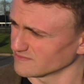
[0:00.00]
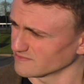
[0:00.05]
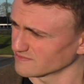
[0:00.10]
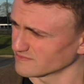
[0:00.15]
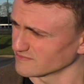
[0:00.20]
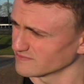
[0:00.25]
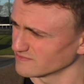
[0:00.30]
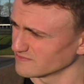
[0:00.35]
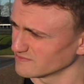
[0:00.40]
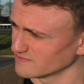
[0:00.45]

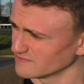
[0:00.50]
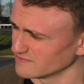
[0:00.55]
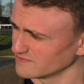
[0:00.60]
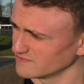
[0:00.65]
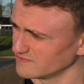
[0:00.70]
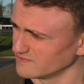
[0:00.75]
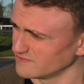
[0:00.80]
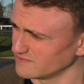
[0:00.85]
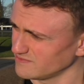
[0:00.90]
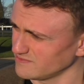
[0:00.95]

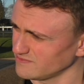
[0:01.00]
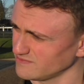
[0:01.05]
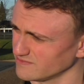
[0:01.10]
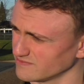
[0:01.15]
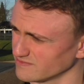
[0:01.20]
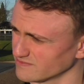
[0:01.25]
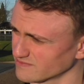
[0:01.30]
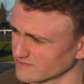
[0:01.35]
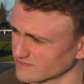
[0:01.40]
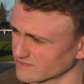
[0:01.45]

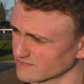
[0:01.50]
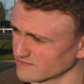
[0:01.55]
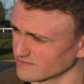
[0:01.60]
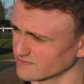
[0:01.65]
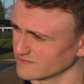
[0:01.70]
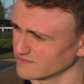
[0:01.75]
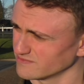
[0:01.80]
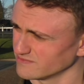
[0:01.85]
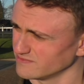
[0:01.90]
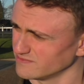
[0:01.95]

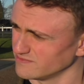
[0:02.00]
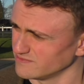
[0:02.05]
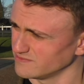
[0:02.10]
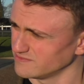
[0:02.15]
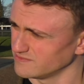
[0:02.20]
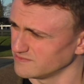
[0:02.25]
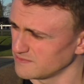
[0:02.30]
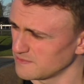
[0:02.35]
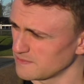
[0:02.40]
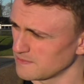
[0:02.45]

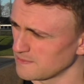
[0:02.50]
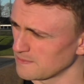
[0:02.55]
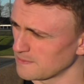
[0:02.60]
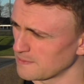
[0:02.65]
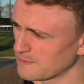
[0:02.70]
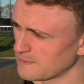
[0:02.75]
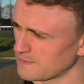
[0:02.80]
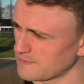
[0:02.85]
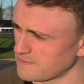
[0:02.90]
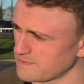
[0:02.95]

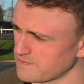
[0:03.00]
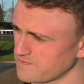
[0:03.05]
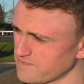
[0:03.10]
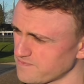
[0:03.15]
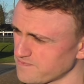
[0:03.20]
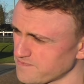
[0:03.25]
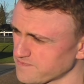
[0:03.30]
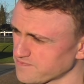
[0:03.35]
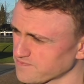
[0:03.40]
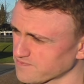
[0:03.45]

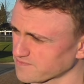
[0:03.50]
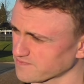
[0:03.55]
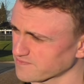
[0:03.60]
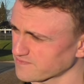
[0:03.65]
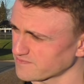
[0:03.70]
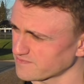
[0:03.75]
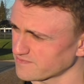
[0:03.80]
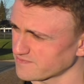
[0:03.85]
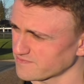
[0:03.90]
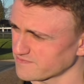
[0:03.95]

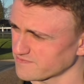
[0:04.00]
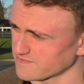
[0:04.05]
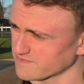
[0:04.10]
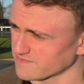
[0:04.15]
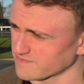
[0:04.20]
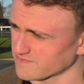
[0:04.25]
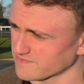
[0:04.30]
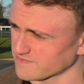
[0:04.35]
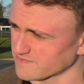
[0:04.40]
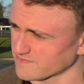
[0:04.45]

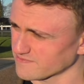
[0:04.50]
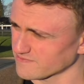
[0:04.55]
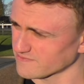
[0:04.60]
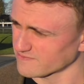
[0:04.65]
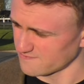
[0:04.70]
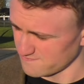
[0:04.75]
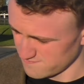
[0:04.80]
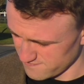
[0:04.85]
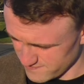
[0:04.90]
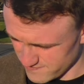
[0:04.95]

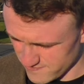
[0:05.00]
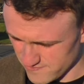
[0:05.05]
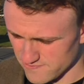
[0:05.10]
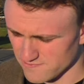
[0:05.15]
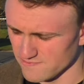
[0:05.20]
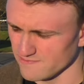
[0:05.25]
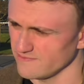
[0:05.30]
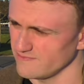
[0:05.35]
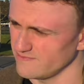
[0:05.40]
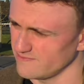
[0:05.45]

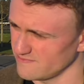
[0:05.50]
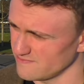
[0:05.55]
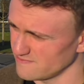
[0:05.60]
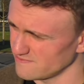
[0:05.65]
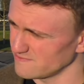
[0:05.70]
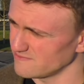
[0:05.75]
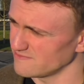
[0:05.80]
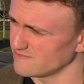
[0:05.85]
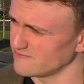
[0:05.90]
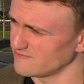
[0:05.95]

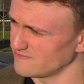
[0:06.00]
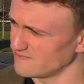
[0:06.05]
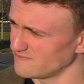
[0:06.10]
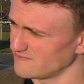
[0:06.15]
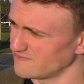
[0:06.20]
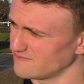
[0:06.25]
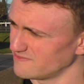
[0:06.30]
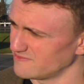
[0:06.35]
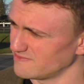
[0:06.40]
(not speaking)